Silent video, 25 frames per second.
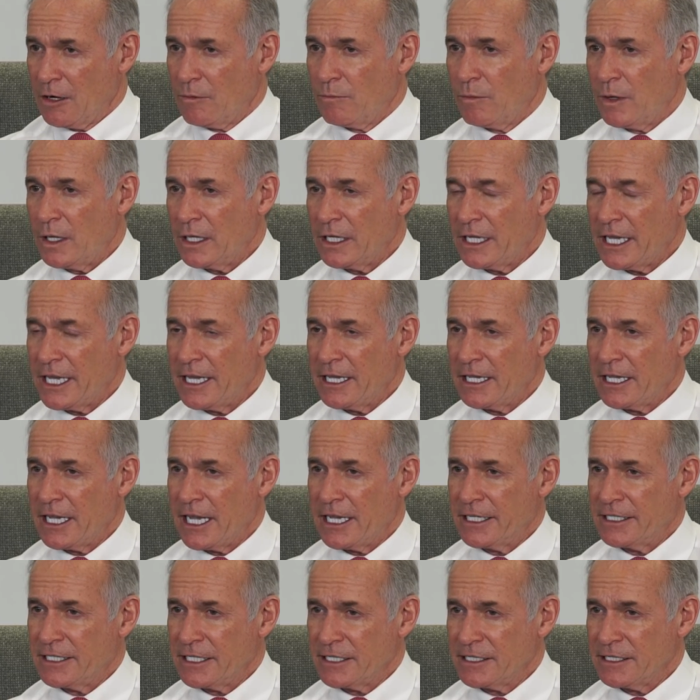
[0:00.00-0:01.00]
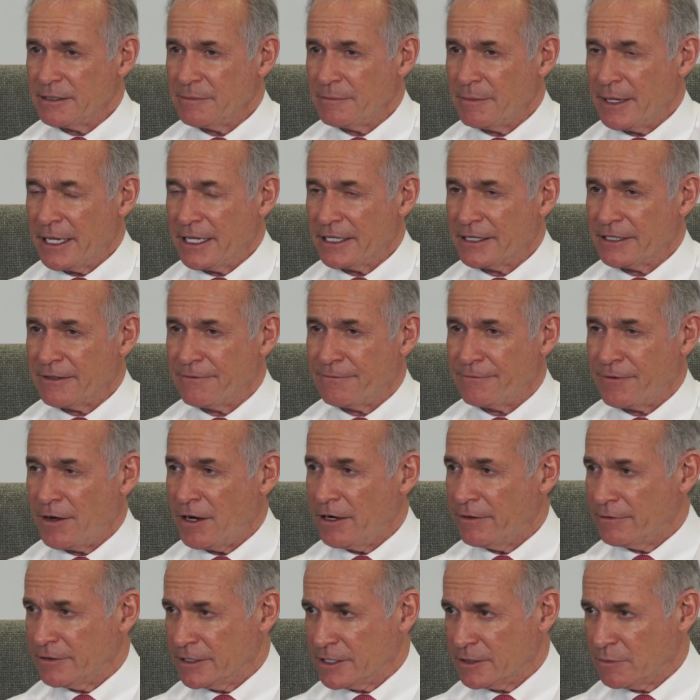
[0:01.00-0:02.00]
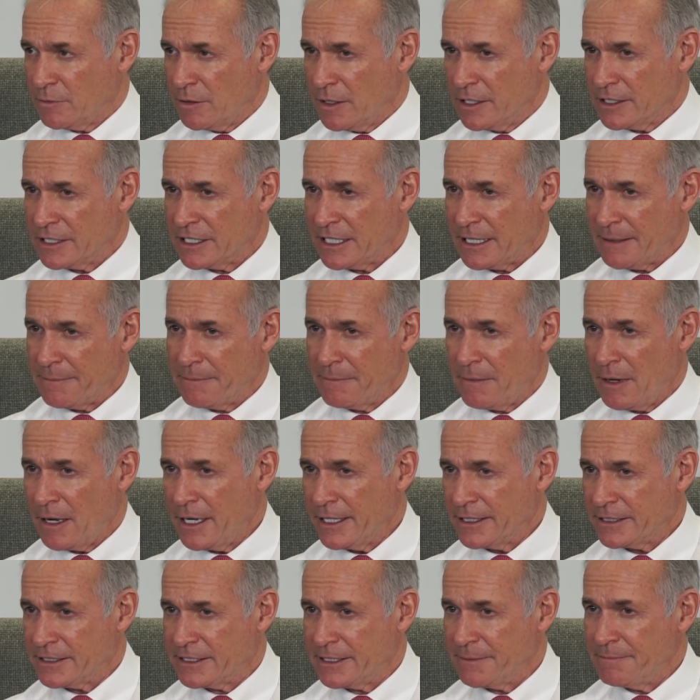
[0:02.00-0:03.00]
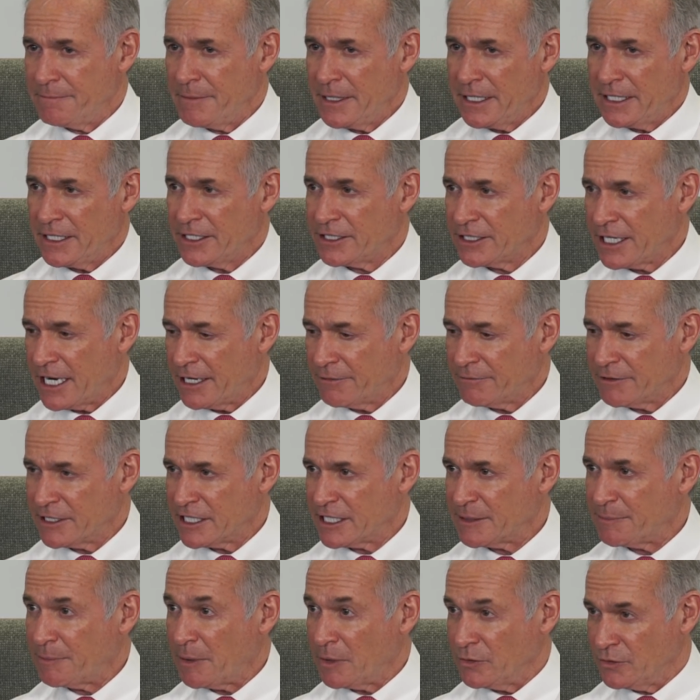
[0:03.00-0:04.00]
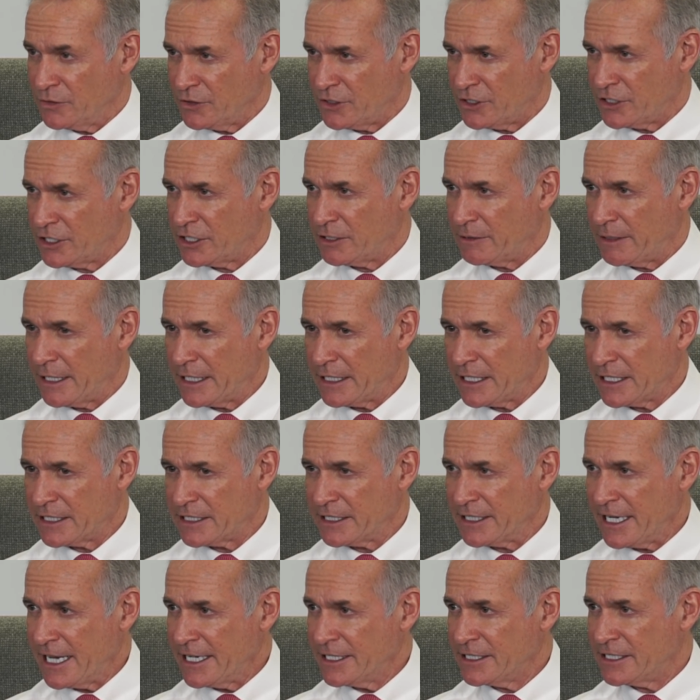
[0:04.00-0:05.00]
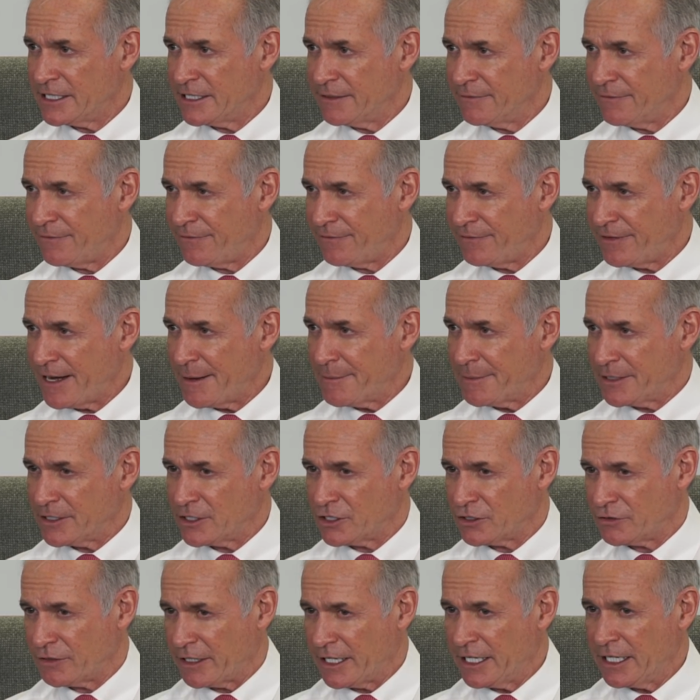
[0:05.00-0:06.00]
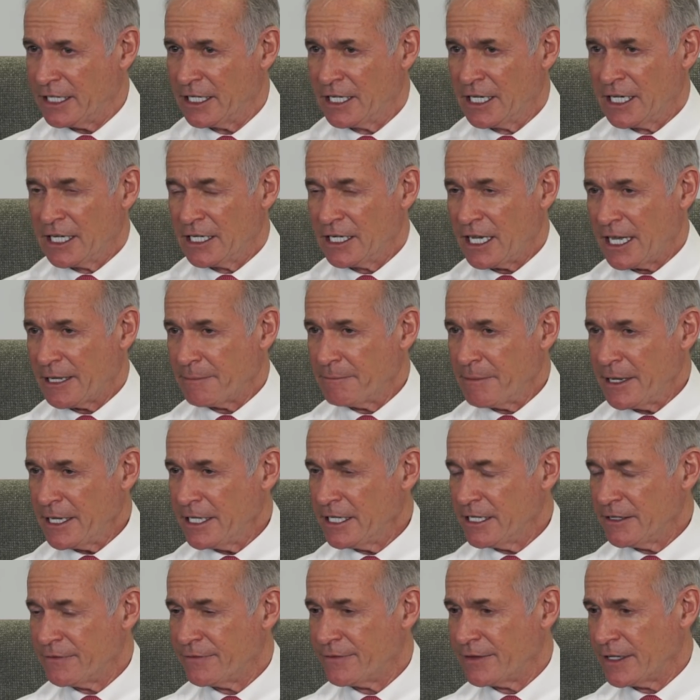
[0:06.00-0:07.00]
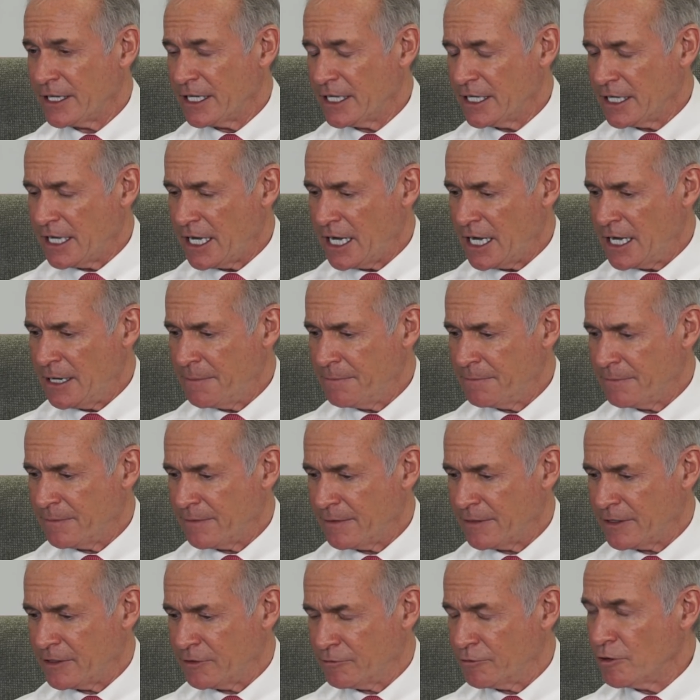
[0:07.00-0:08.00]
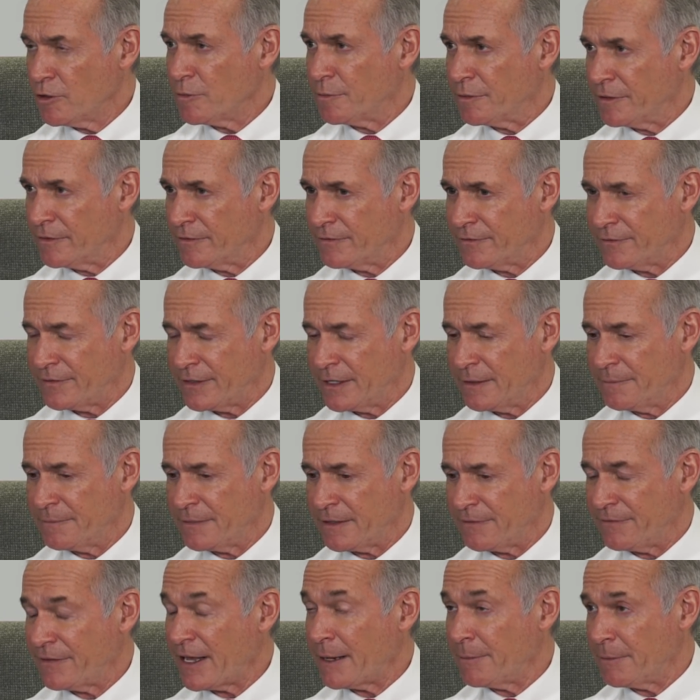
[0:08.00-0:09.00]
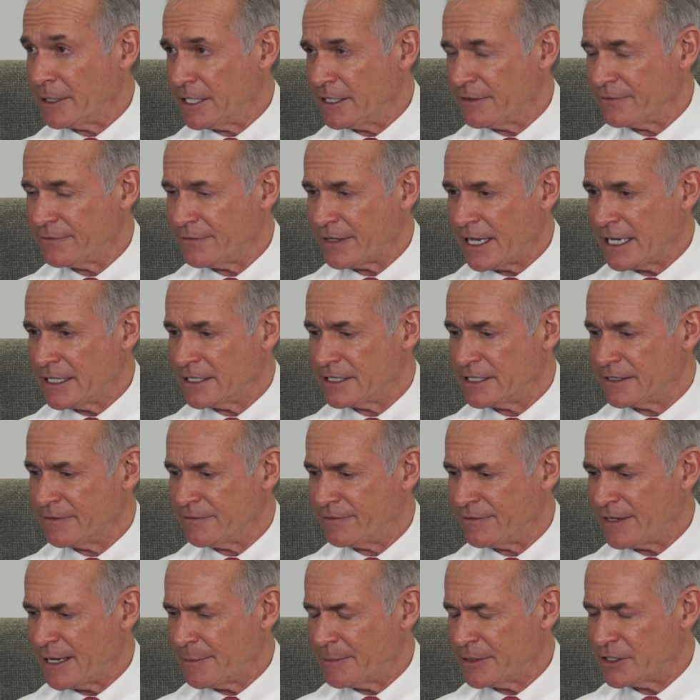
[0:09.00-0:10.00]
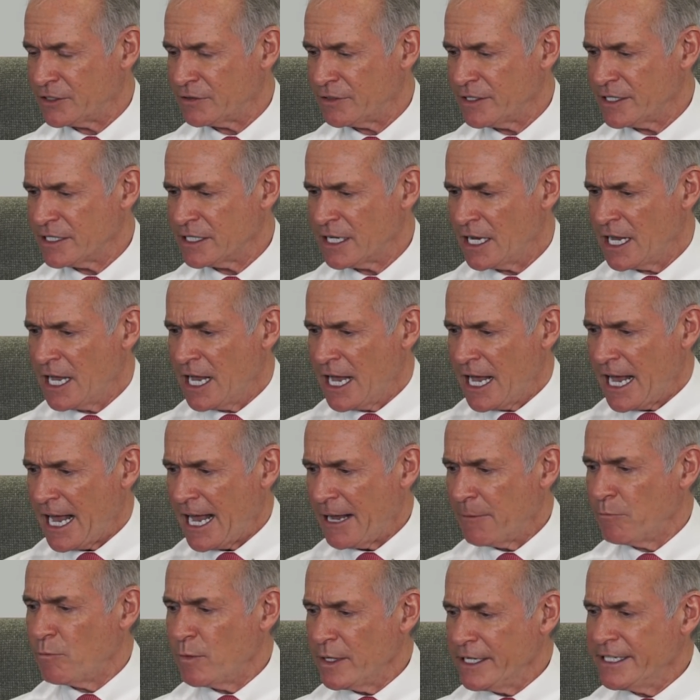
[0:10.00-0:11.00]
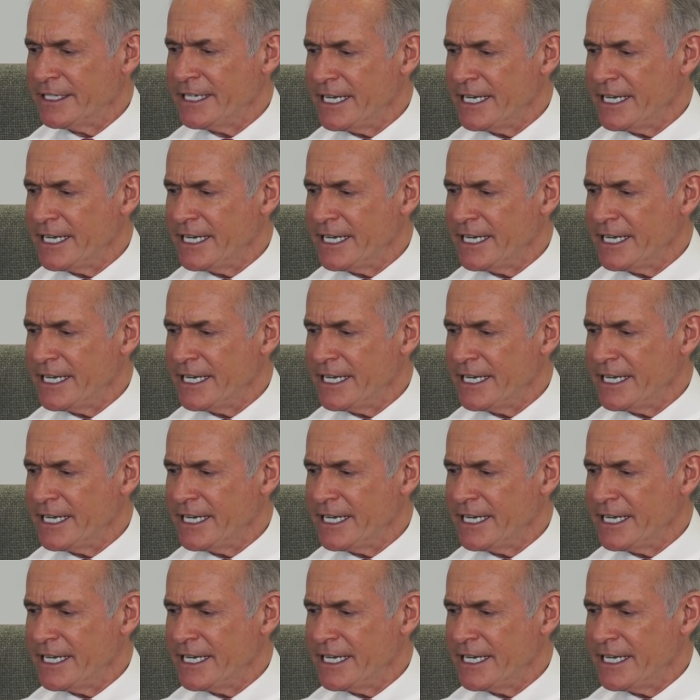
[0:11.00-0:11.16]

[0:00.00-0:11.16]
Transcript: Well, it, it doesn't make the virus worse, it might diminish our response to it. It's an anti-inflammatory, like many of the um, group of um, the family of anti-inflammatories, and we